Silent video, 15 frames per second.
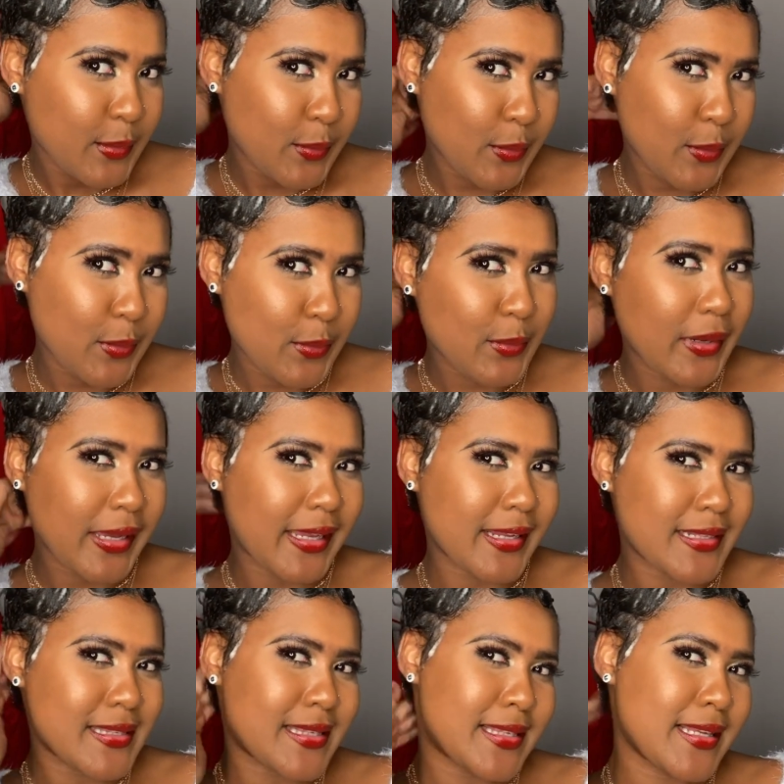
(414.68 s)
Ooh, I
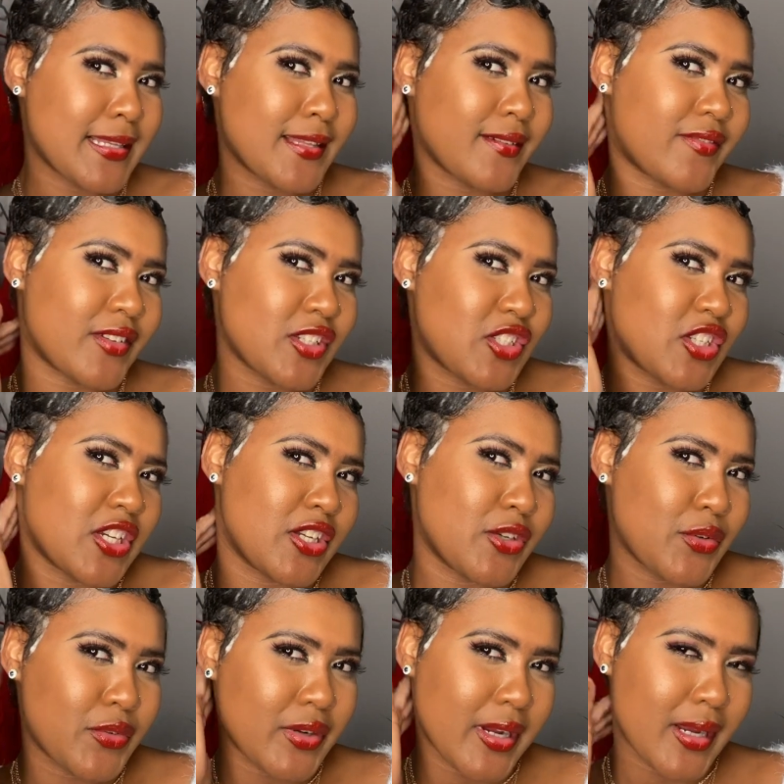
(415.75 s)
can see the vision
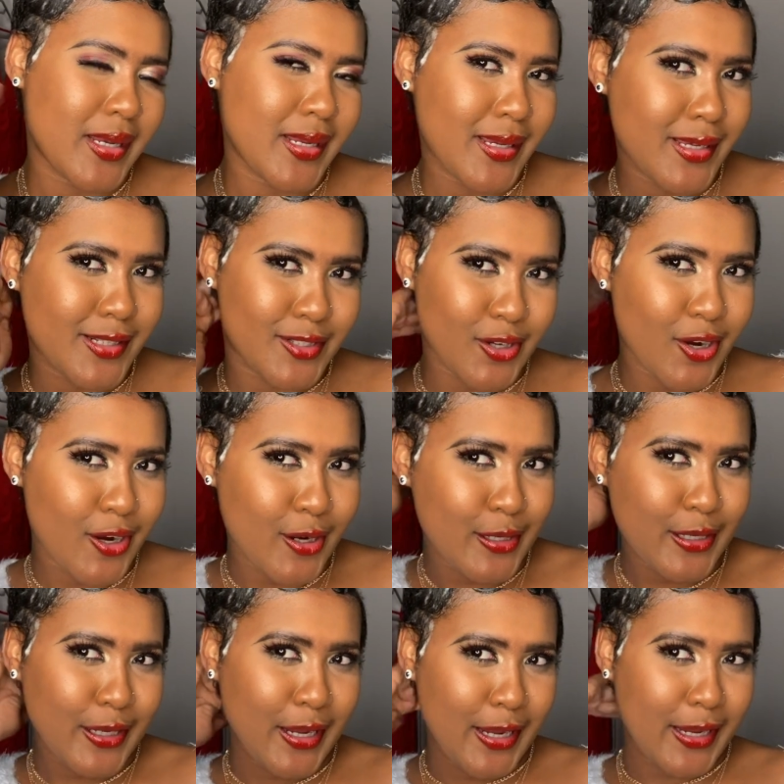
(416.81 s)
already,
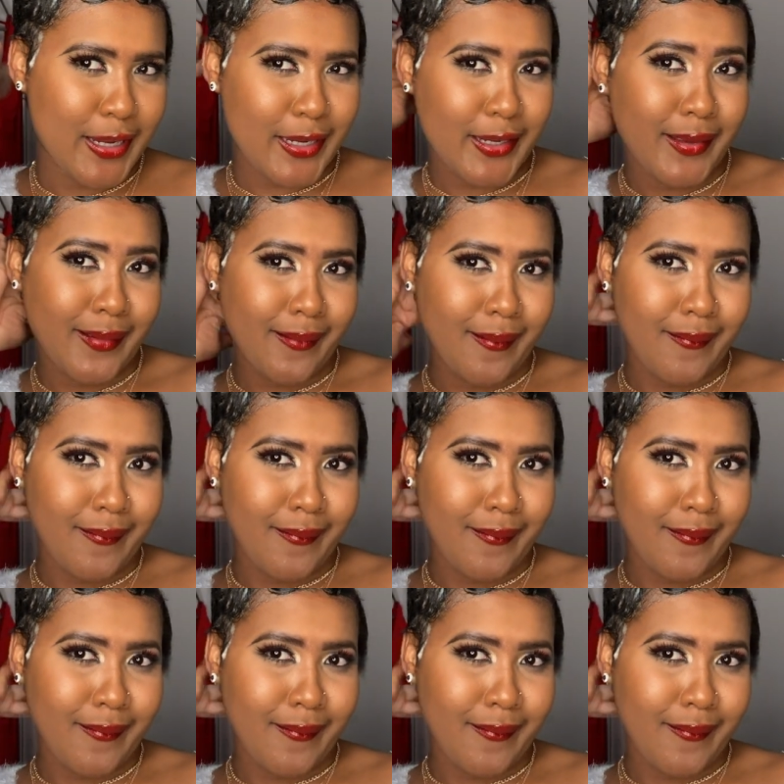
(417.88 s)
darling.